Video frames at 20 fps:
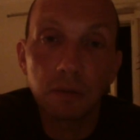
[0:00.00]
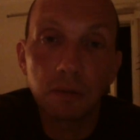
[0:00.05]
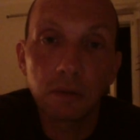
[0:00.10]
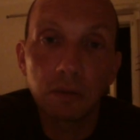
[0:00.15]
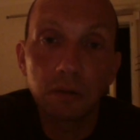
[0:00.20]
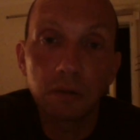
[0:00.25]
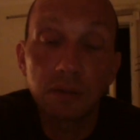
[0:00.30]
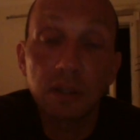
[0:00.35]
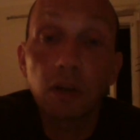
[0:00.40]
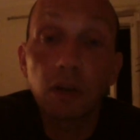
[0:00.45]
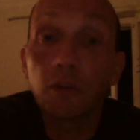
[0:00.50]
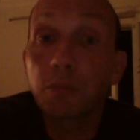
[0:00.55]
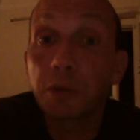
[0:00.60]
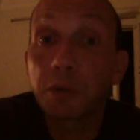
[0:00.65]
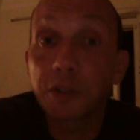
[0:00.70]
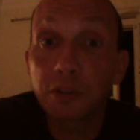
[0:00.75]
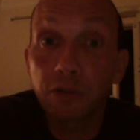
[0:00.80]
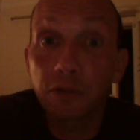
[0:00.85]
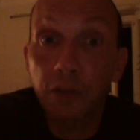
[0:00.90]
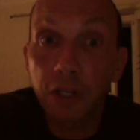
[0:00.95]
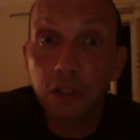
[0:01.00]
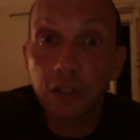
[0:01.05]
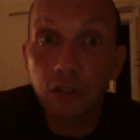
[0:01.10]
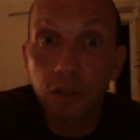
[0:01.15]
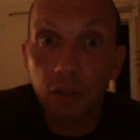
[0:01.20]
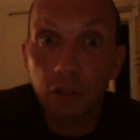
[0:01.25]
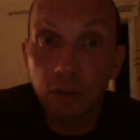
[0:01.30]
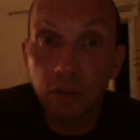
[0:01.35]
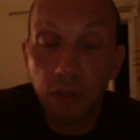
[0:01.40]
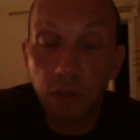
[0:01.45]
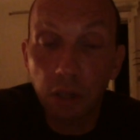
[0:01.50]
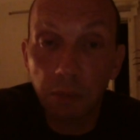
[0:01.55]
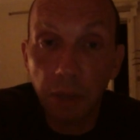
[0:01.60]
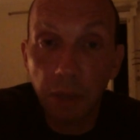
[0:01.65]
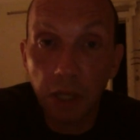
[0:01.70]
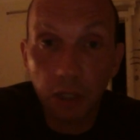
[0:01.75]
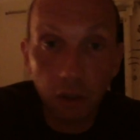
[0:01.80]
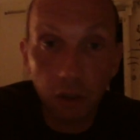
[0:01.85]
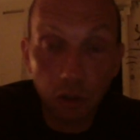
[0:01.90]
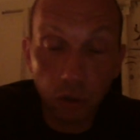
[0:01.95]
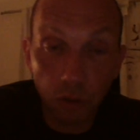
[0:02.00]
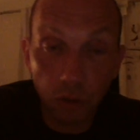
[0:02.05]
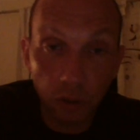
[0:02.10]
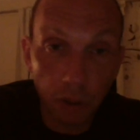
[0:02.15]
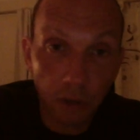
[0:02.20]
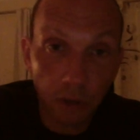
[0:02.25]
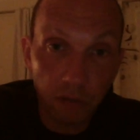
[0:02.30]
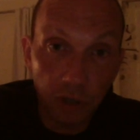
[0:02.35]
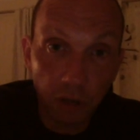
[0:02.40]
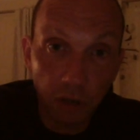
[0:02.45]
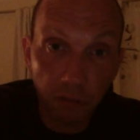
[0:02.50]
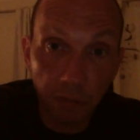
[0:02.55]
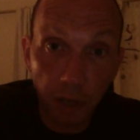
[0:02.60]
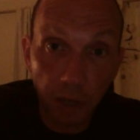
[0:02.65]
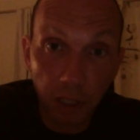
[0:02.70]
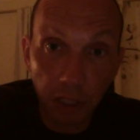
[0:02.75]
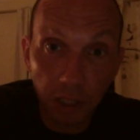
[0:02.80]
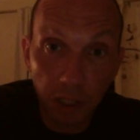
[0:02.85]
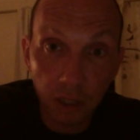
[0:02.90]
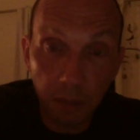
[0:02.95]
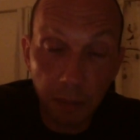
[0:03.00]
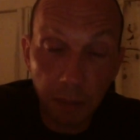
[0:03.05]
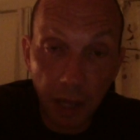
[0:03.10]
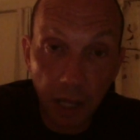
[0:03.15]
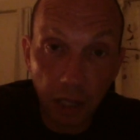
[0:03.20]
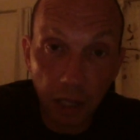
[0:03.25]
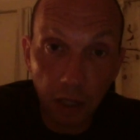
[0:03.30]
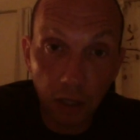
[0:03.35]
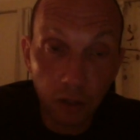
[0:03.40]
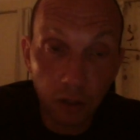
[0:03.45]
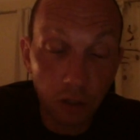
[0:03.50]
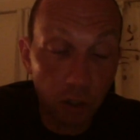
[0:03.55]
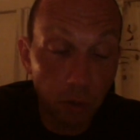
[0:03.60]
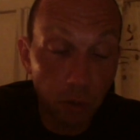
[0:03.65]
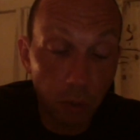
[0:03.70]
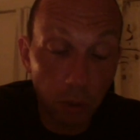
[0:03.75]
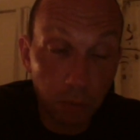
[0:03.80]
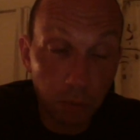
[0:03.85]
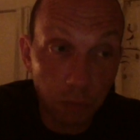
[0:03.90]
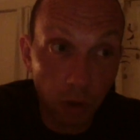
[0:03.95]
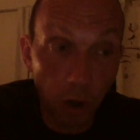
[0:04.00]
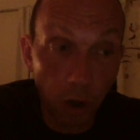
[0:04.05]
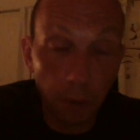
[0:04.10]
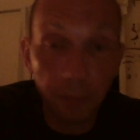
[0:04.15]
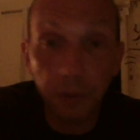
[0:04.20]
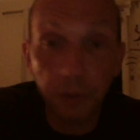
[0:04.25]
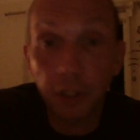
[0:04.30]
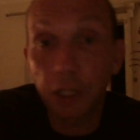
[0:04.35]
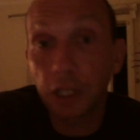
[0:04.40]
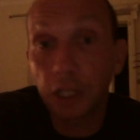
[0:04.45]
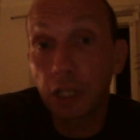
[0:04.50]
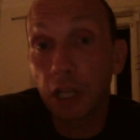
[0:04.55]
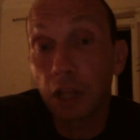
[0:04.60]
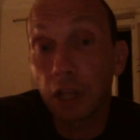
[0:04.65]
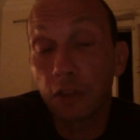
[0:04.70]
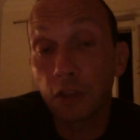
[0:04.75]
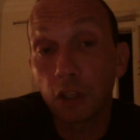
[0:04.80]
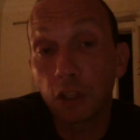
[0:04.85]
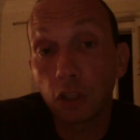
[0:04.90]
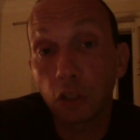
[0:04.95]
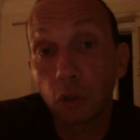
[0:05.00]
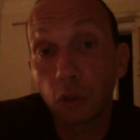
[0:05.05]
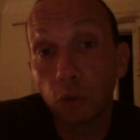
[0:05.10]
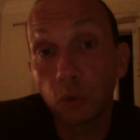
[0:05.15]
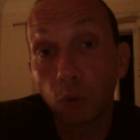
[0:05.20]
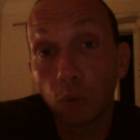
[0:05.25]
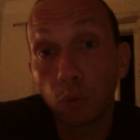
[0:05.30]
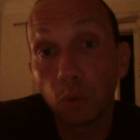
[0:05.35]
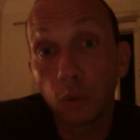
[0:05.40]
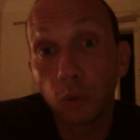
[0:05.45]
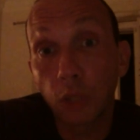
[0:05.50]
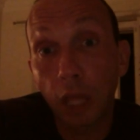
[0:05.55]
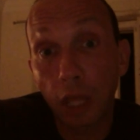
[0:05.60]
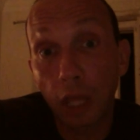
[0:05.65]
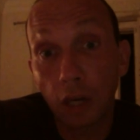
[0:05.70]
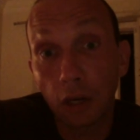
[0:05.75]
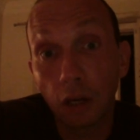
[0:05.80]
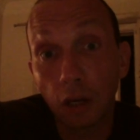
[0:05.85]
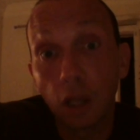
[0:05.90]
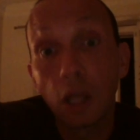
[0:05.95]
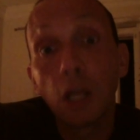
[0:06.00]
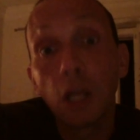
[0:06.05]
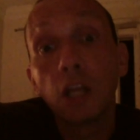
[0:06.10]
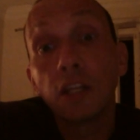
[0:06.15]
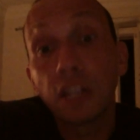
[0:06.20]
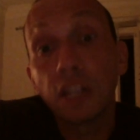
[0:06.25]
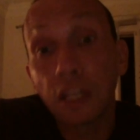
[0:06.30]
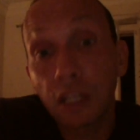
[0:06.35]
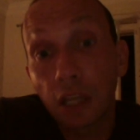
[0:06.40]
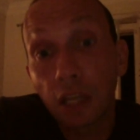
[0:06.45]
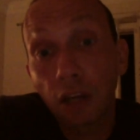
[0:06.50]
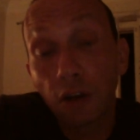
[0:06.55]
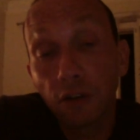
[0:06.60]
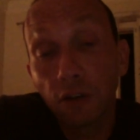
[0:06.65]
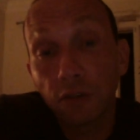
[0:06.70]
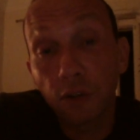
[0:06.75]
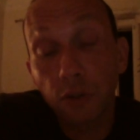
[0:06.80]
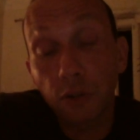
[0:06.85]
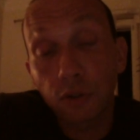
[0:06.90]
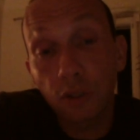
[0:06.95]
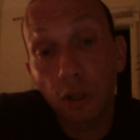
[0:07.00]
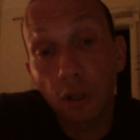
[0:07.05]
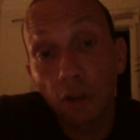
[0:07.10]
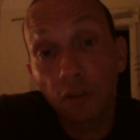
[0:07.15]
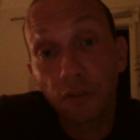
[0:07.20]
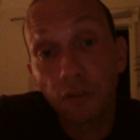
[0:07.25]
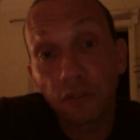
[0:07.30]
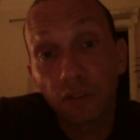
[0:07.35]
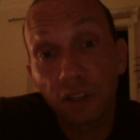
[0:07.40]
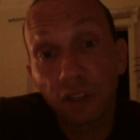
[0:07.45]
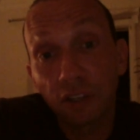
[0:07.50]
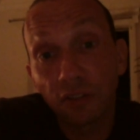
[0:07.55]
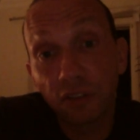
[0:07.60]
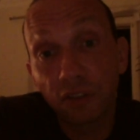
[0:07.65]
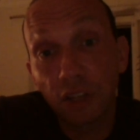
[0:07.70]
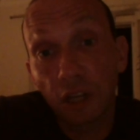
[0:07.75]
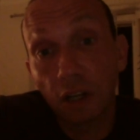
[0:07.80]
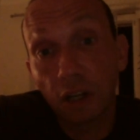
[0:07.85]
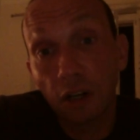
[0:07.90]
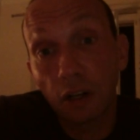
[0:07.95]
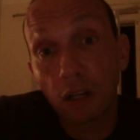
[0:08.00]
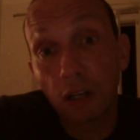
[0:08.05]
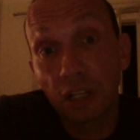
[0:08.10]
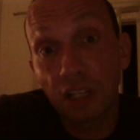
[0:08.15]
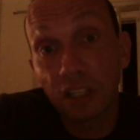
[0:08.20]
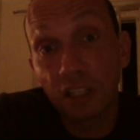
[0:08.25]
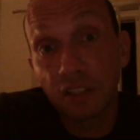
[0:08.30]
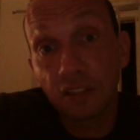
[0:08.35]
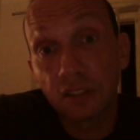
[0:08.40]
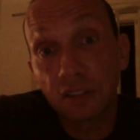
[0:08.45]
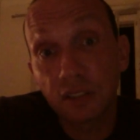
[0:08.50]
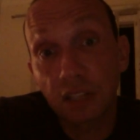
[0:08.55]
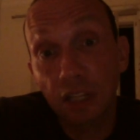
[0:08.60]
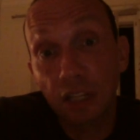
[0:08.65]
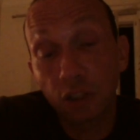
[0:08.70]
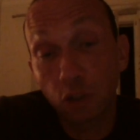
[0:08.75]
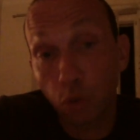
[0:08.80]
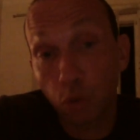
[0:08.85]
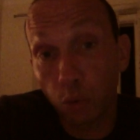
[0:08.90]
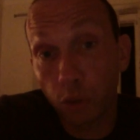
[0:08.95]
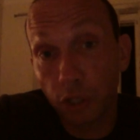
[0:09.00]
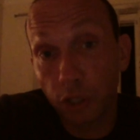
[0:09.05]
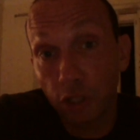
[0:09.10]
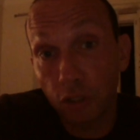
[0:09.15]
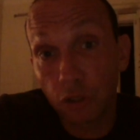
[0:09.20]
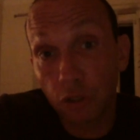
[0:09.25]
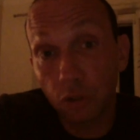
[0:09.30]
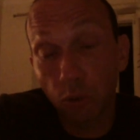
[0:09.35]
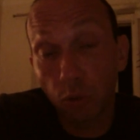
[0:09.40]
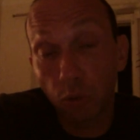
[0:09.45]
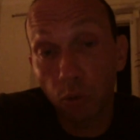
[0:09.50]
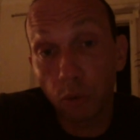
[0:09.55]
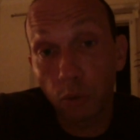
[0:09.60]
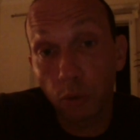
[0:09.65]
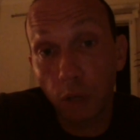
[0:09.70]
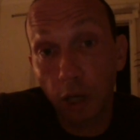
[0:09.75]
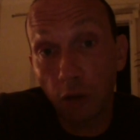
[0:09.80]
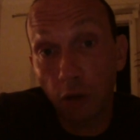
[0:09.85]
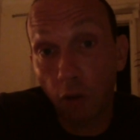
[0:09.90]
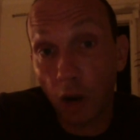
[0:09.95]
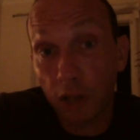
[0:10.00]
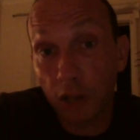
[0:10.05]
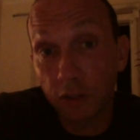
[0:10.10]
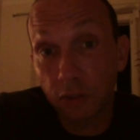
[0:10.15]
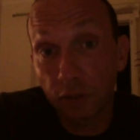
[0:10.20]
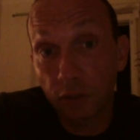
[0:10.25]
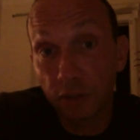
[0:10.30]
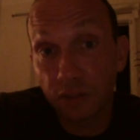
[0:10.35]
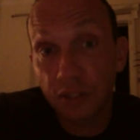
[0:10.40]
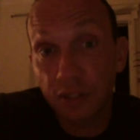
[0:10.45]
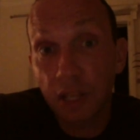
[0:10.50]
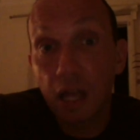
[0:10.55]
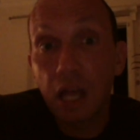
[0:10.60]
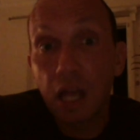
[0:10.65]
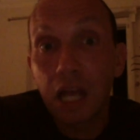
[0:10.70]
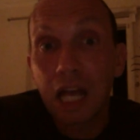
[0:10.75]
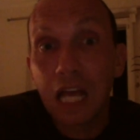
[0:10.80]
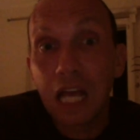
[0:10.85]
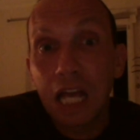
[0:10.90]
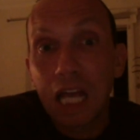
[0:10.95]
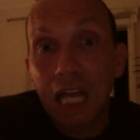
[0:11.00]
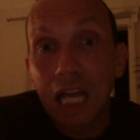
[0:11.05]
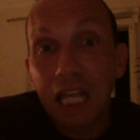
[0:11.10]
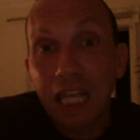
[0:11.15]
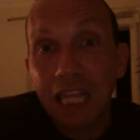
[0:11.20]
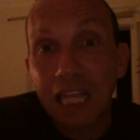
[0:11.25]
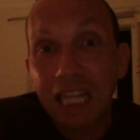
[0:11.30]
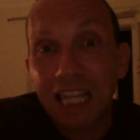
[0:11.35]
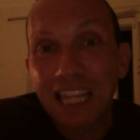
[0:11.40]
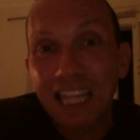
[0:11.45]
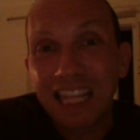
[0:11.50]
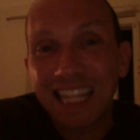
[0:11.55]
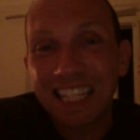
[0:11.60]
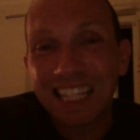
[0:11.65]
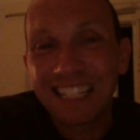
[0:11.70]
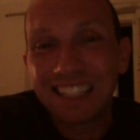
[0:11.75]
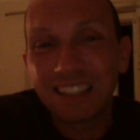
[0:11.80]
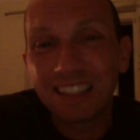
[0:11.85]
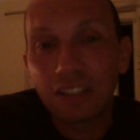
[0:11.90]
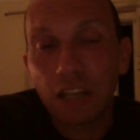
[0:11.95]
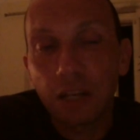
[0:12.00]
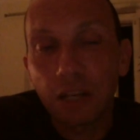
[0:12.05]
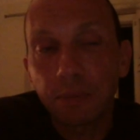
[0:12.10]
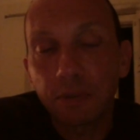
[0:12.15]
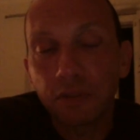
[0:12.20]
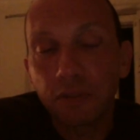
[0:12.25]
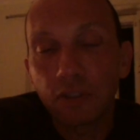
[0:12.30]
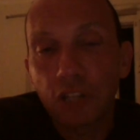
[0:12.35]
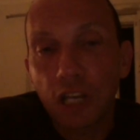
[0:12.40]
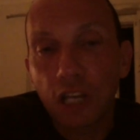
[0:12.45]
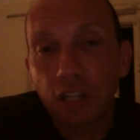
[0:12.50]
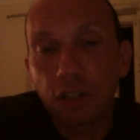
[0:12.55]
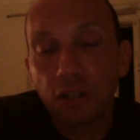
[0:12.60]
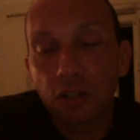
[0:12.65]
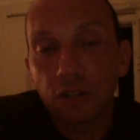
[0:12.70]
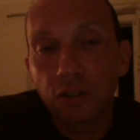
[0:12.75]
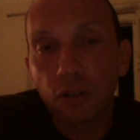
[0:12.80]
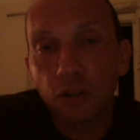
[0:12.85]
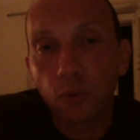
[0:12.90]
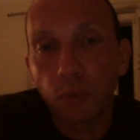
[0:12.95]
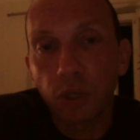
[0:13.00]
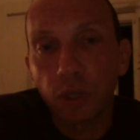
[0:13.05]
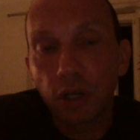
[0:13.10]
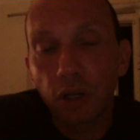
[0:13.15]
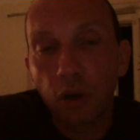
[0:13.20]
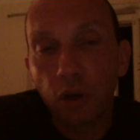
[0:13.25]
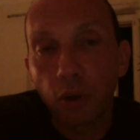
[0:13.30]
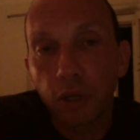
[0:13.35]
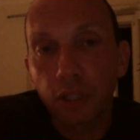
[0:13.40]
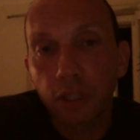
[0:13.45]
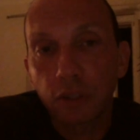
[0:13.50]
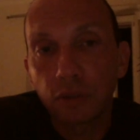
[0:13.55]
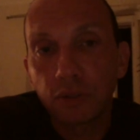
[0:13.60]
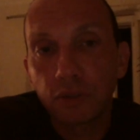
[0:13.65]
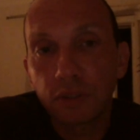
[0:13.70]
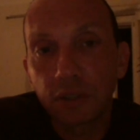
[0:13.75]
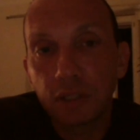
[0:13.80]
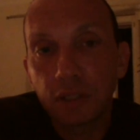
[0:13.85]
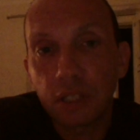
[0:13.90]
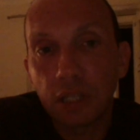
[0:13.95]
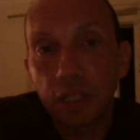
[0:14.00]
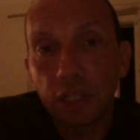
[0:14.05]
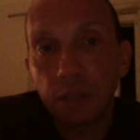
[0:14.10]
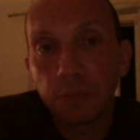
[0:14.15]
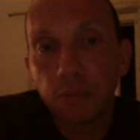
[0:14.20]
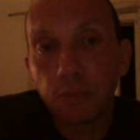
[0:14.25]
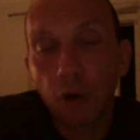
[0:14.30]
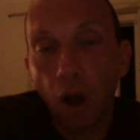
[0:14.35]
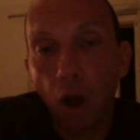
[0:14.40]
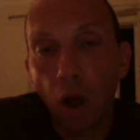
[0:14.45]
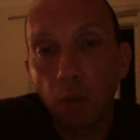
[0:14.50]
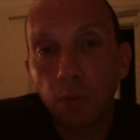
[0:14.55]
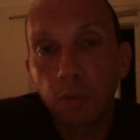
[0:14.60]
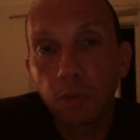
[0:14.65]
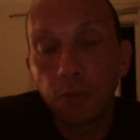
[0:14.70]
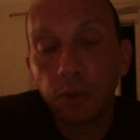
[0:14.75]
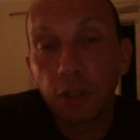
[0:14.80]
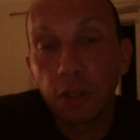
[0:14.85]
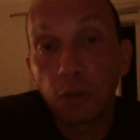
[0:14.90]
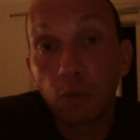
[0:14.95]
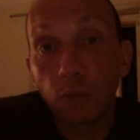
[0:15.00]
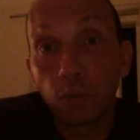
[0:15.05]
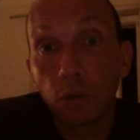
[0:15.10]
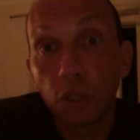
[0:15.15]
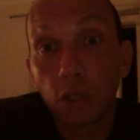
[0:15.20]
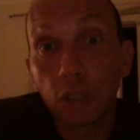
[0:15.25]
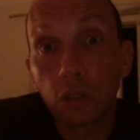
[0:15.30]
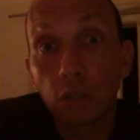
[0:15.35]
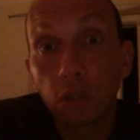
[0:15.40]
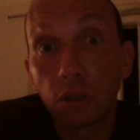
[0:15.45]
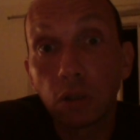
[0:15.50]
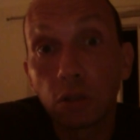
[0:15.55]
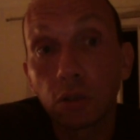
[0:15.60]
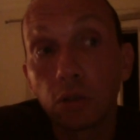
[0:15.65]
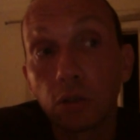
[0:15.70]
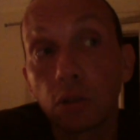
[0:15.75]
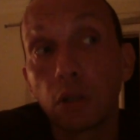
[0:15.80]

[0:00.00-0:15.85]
self-preservation is like making sure that you have enough money in the bank and that you own property and that you can take care of yourself if there is a shortage or a crisis. These types of changes that we are going to see probably will